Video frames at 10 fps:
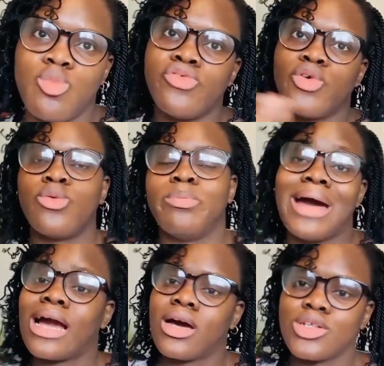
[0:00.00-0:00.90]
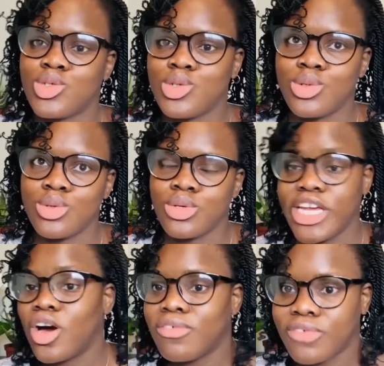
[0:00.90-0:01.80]
you move back to
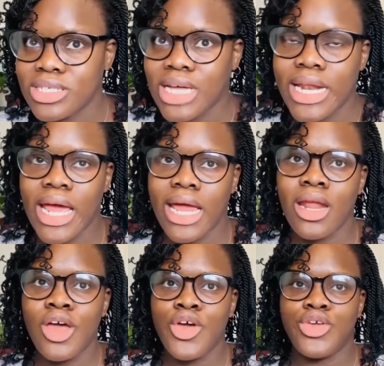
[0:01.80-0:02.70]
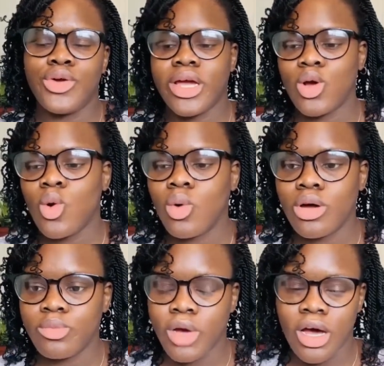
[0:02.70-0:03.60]
the office, and then you can go
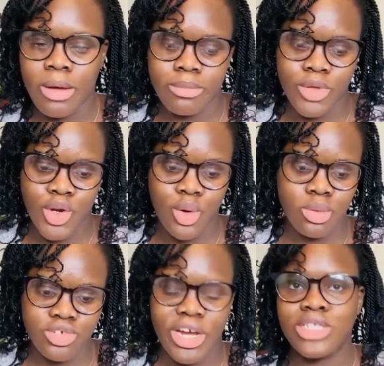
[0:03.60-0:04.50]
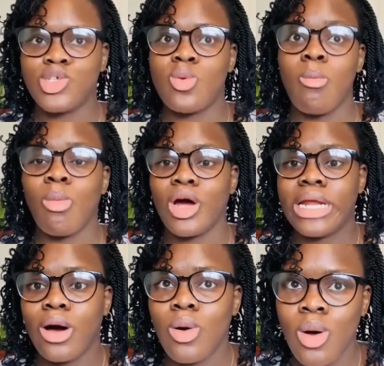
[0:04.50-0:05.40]
on, you know, trying to
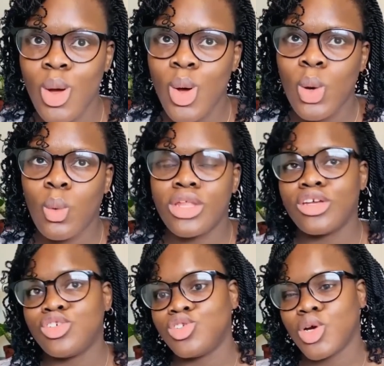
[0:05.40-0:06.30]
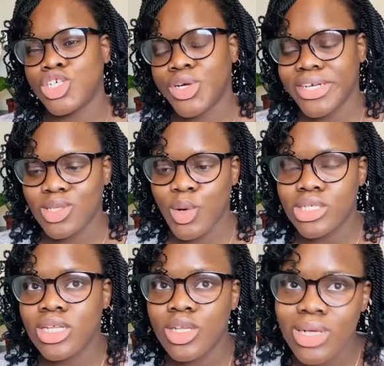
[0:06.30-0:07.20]
model what the structure is going to